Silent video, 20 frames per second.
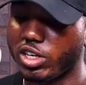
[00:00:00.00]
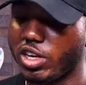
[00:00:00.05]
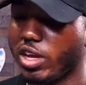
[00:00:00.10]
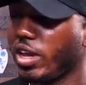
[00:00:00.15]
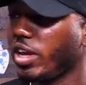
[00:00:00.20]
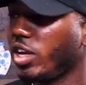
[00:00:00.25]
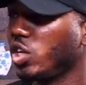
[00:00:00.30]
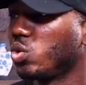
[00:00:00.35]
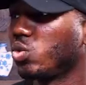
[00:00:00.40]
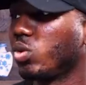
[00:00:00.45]

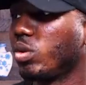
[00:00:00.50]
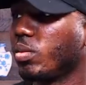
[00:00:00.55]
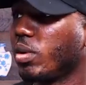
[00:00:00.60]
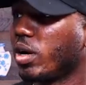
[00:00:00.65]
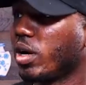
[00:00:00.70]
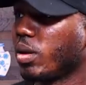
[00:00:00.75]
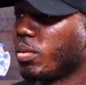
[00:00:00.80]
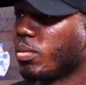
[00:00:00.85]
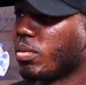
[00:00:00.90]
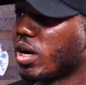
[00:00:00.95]
age
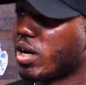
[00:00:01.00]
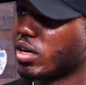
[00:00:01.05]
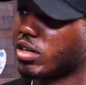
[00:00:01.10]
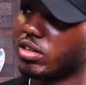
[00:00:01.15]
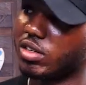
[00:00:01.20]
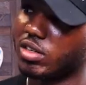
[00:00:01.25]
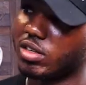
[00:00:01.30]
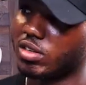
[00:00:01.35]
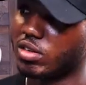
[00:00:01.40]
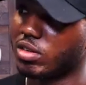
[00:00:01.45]
whereby man
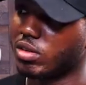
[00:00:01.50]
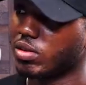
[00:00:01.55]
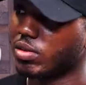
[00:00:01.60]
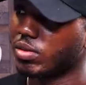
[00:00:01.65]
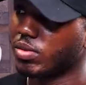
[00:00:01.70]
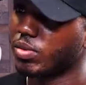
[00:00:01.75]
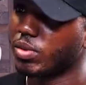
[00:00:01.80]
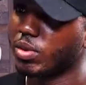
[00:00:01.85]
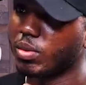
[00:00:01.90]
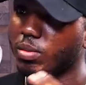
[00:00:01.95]

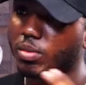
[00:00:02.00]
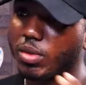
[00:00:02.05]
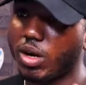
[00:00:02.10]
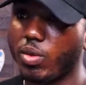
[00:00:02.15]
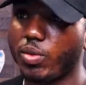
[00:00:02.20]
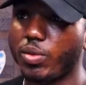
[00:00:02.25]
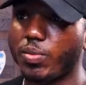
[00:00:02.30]
will